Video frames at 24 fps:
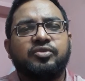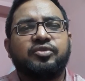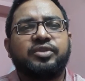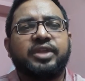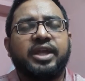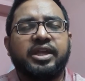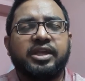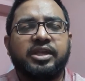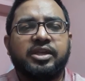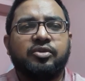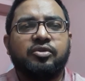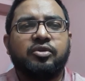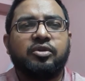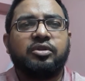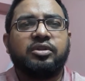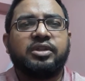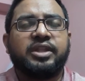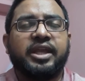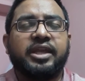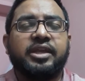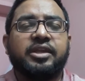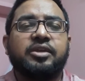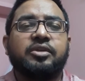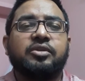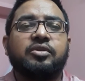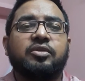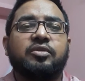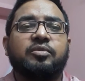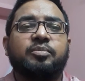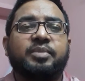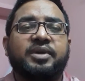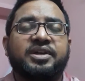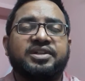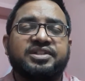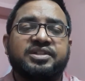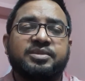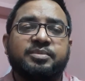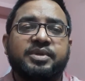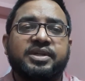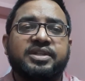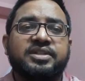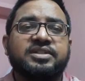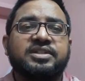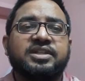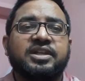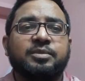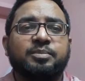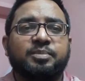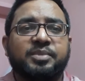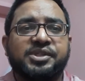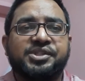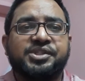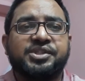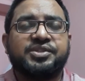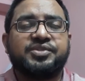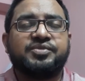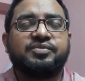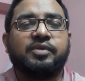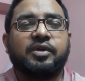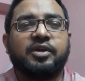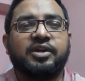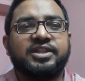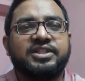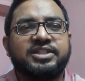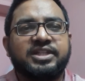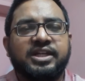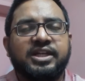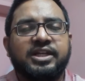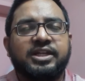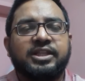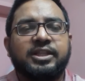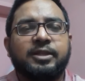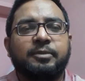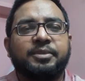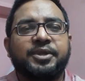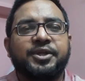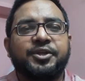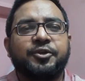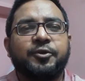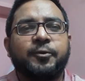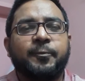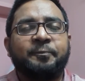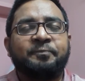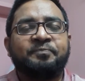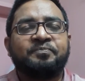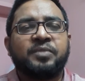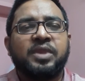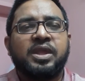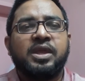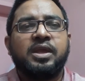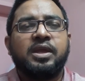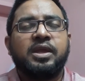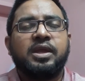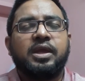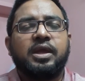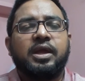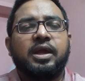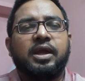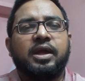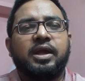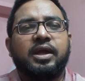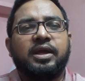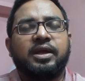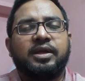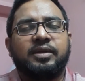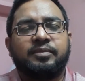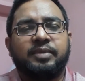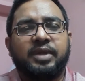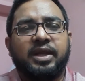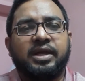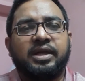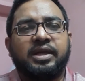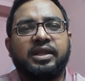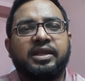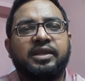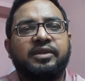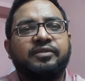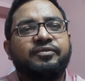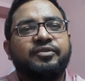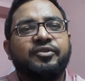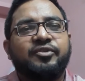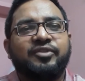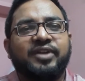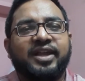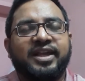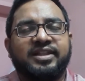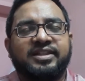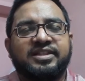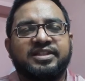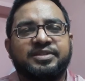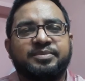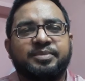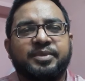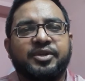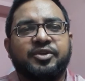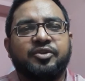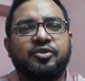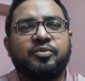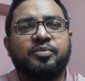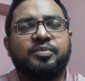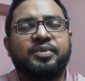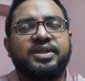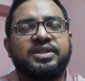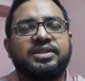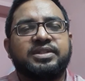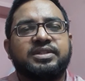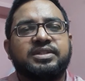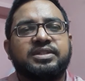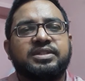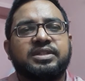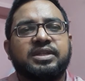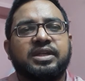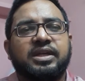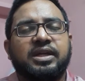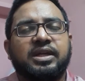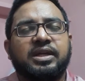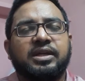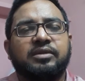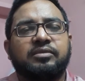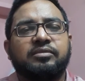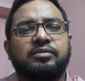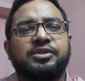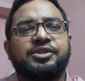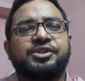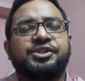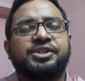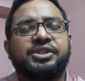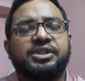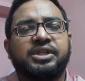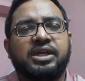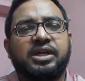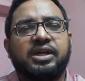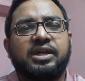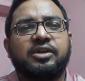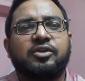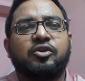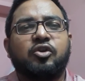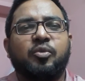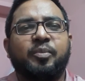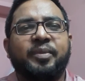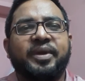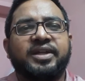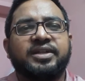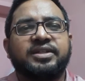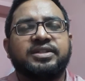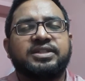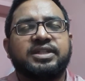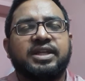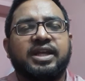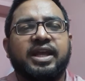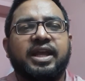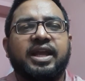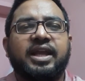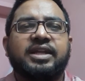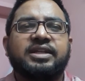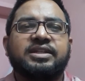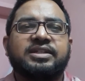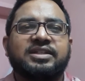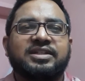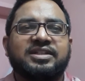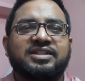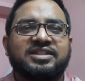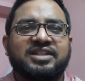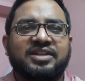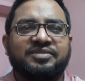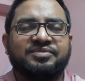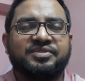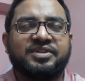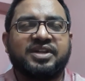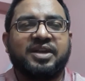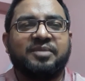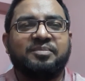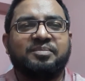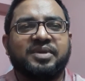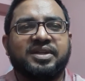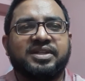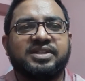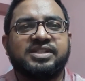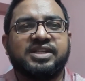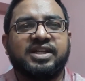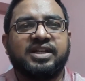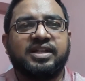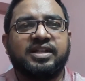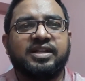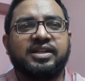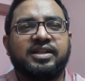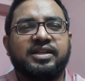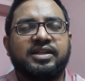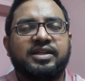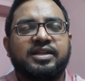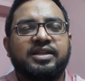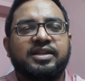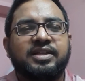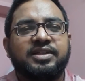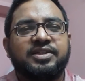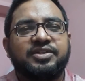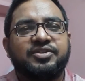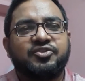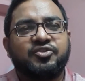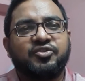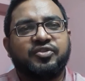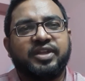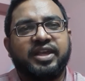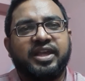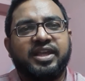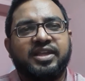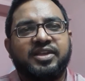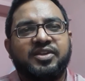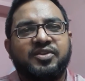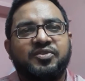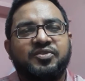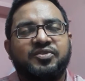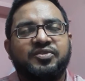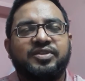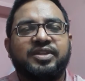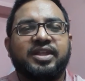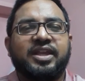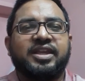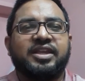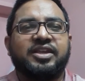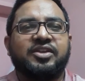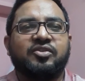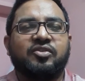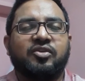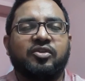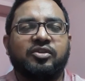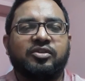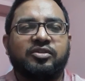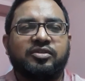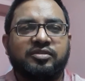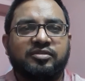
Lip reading: all, thank you your perseverance and patience for listening to the video, and if you like this video, please share, comment and subscribe my channel. So thank you all,